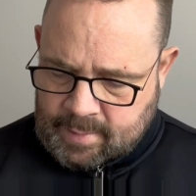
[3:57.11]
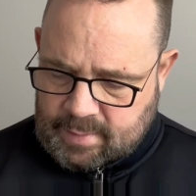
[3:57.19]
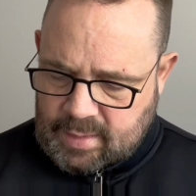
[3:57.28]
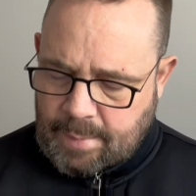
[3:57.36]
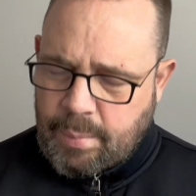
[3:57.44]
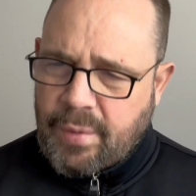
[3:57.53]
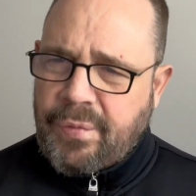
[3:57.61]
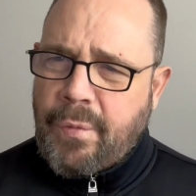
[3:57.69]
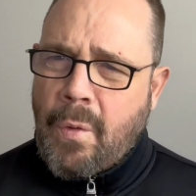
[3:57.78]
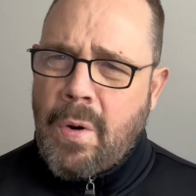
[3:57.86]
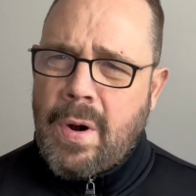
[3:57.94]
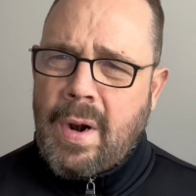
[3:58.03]
Number
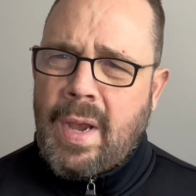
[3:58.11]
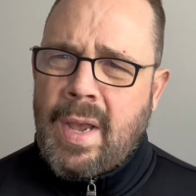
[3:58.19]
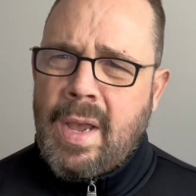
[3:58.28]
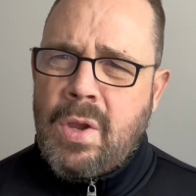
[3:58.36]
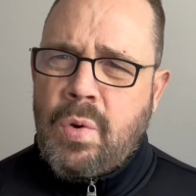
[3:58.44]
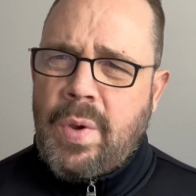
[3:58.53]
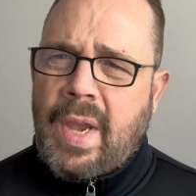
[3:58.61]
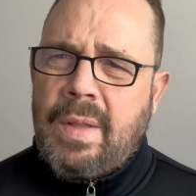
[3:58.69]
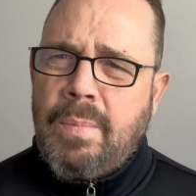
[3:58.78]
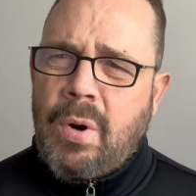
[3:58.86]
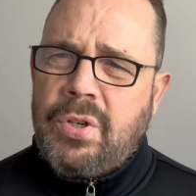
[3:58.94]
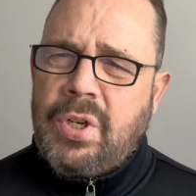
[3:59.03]
four, uh,
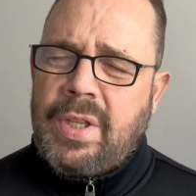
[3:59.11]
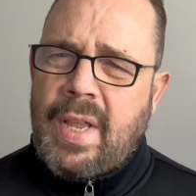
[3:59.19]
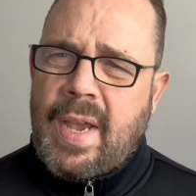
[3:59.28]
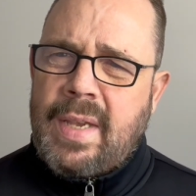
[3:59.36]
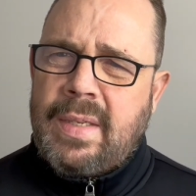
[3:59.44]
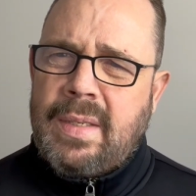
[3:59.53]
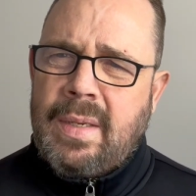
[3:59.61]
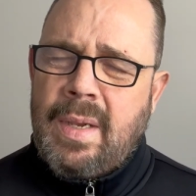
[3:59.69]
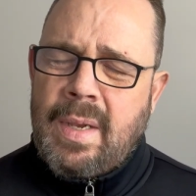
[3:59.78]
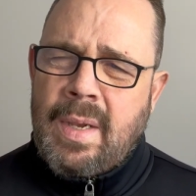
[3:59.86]
create merchandise.